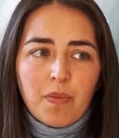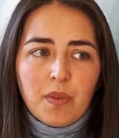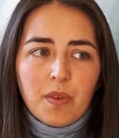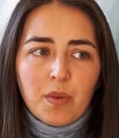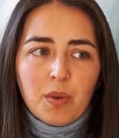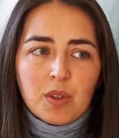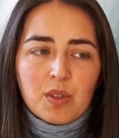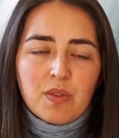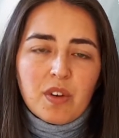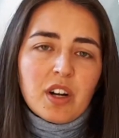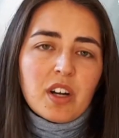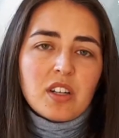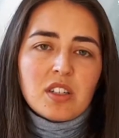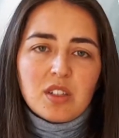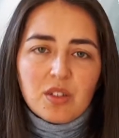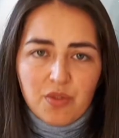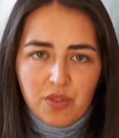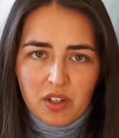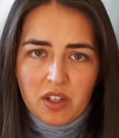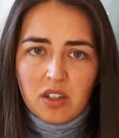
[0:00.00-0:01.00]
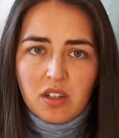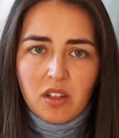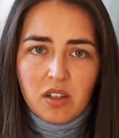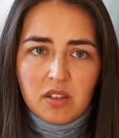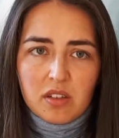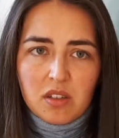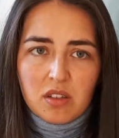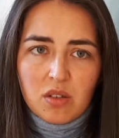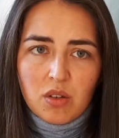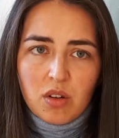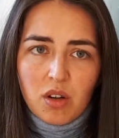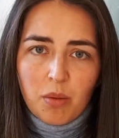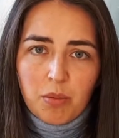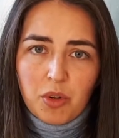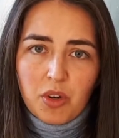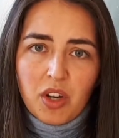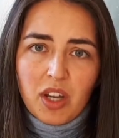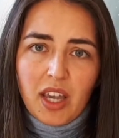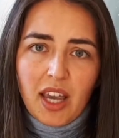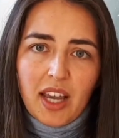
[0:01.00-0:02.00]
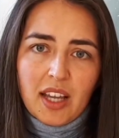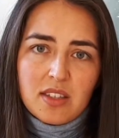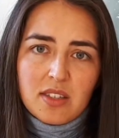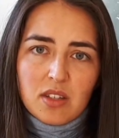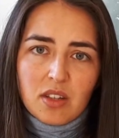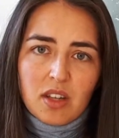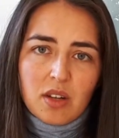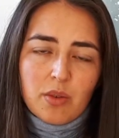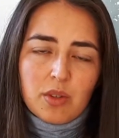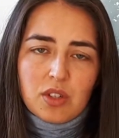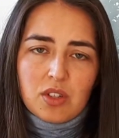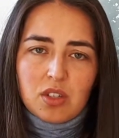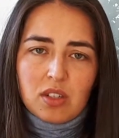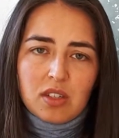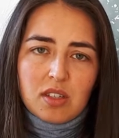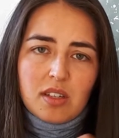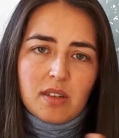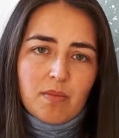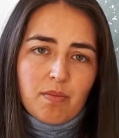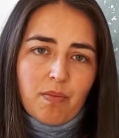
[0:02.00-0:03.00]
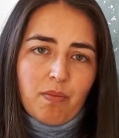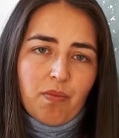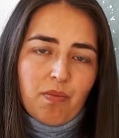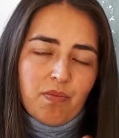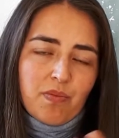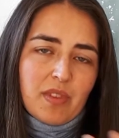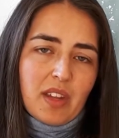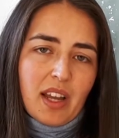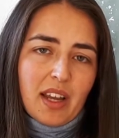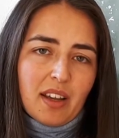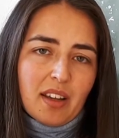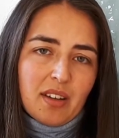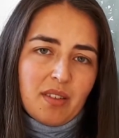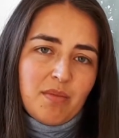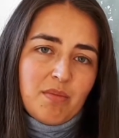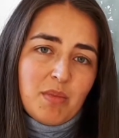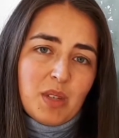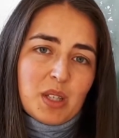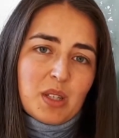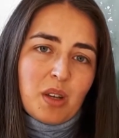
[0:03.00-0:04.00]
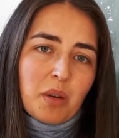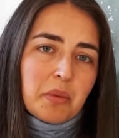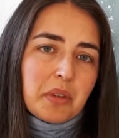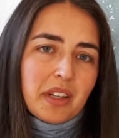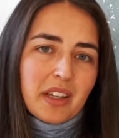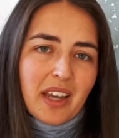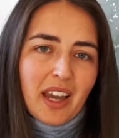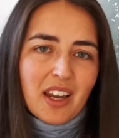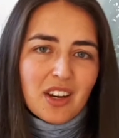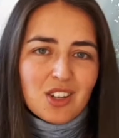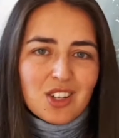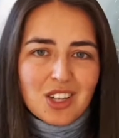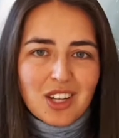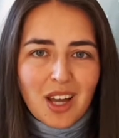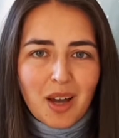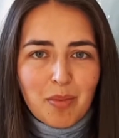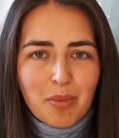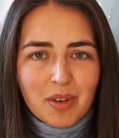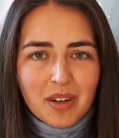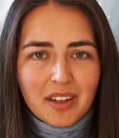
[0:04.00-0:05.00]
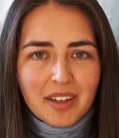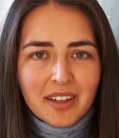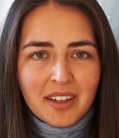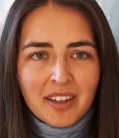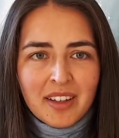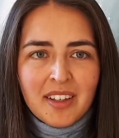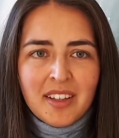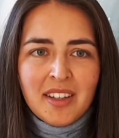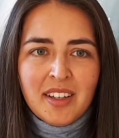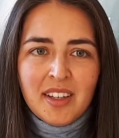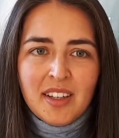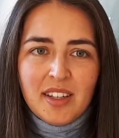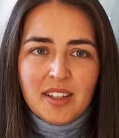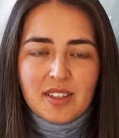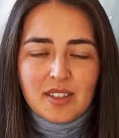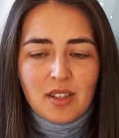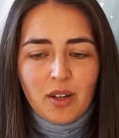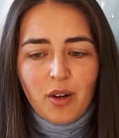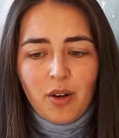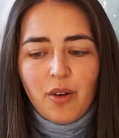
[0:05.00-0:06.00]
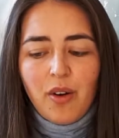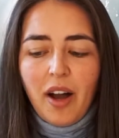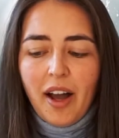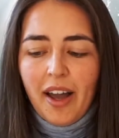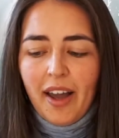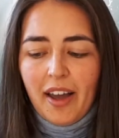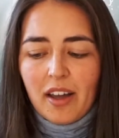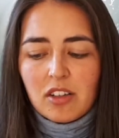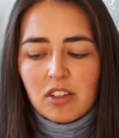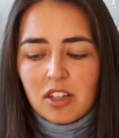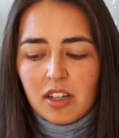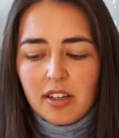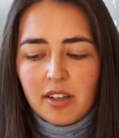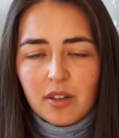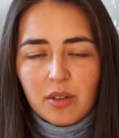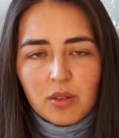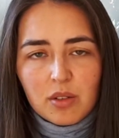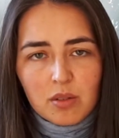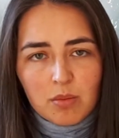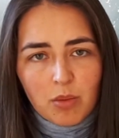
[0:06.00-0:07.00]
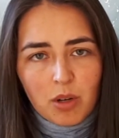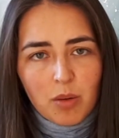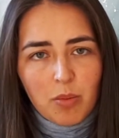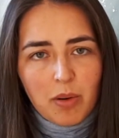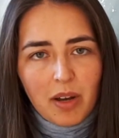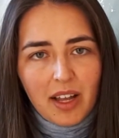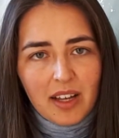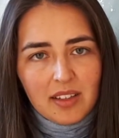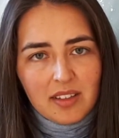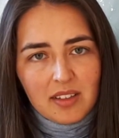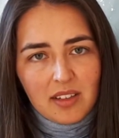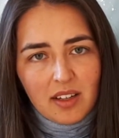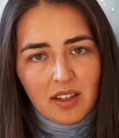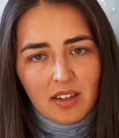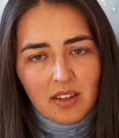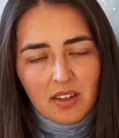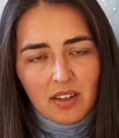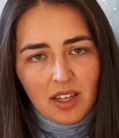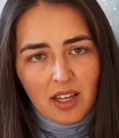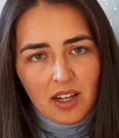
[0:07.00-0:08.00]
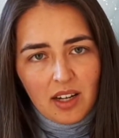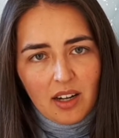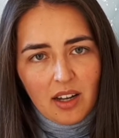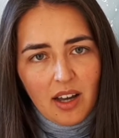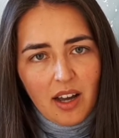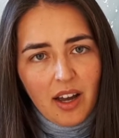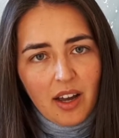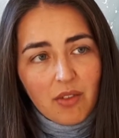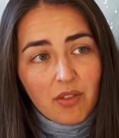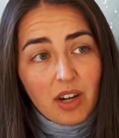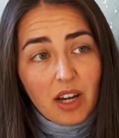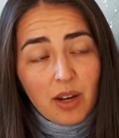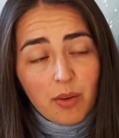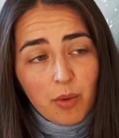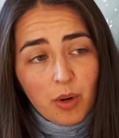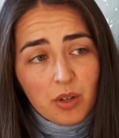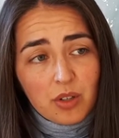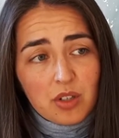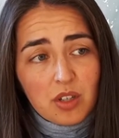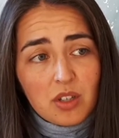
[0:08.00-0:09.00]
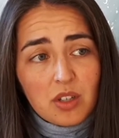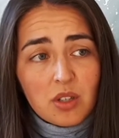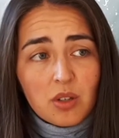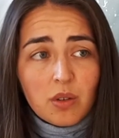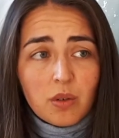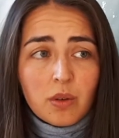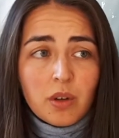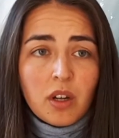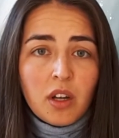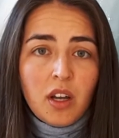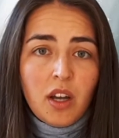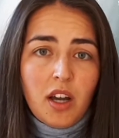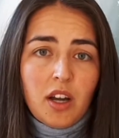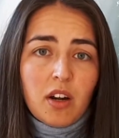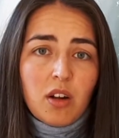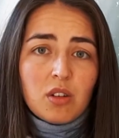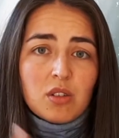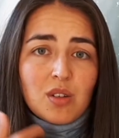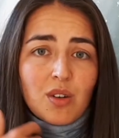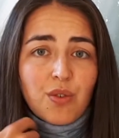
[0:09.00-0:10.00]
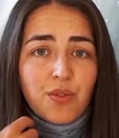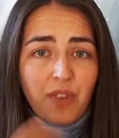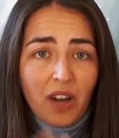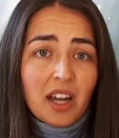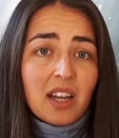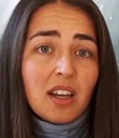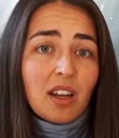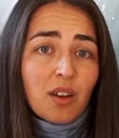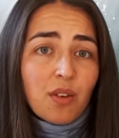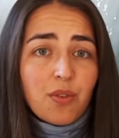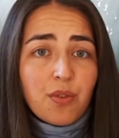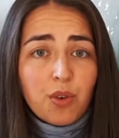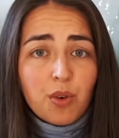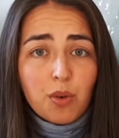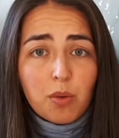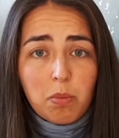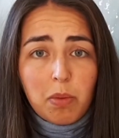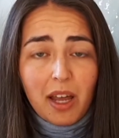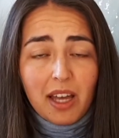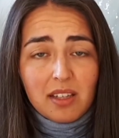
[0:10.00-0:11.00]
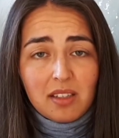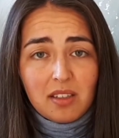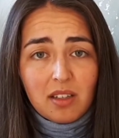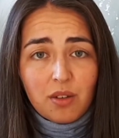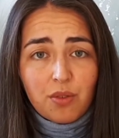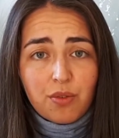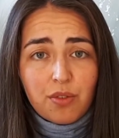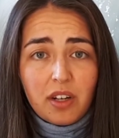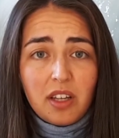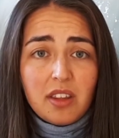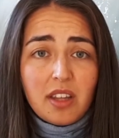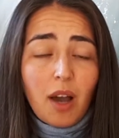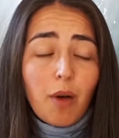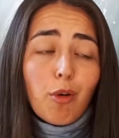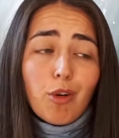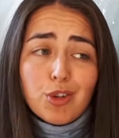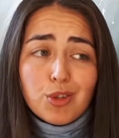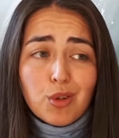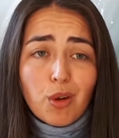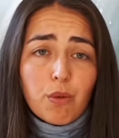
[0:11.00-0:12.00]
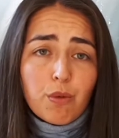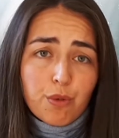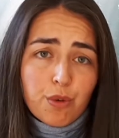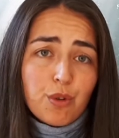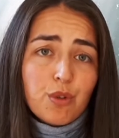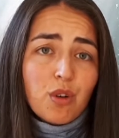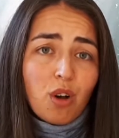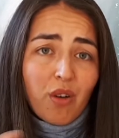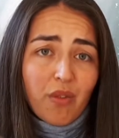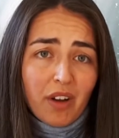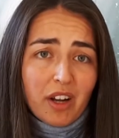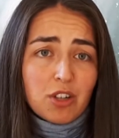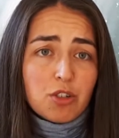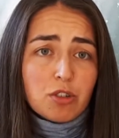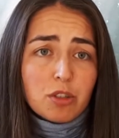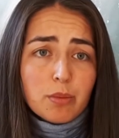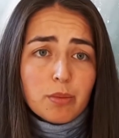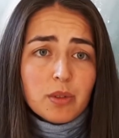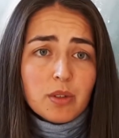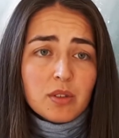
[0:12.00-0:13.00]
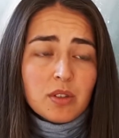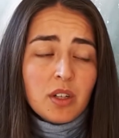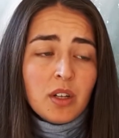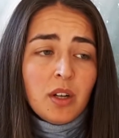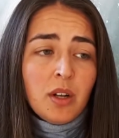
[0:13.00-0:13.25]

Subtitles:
was very difficult to communicate. So there was just like miscommunication happening. So I actually used more plastic than I really wanted to, and also finding food plastic free that was not fruit or vegetables,